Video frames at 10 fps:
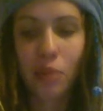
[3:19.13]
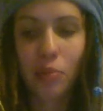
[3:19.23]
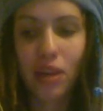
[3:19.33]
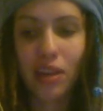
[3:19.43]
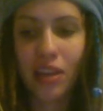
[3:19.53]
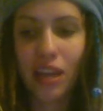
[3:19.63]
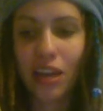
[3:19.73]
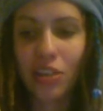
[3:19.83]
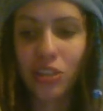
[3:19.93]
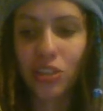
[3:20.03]
But
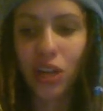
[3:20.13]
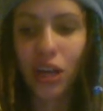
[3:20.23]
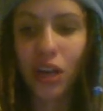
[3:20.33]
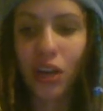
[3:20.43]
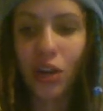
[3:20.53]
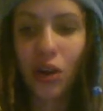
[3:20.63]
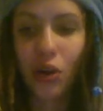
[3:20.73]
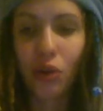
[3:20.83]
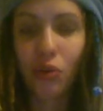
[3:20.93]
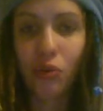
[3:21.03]
yeah, just try to
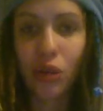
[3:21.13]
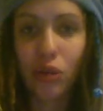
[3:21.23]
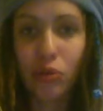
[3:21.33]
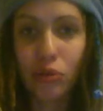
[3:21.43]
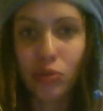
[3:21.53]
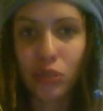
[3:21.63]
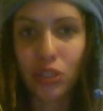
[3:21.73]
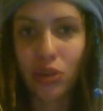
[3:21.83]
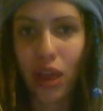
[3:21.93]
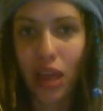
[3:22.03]
reuse
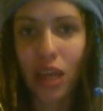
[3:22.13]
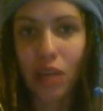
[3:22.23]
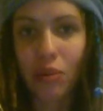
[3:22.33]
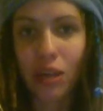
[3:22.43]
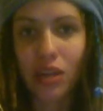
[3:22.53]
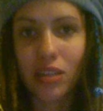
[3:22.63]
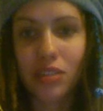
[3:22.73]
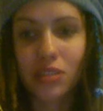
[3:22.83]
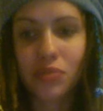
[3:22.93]
what you can, because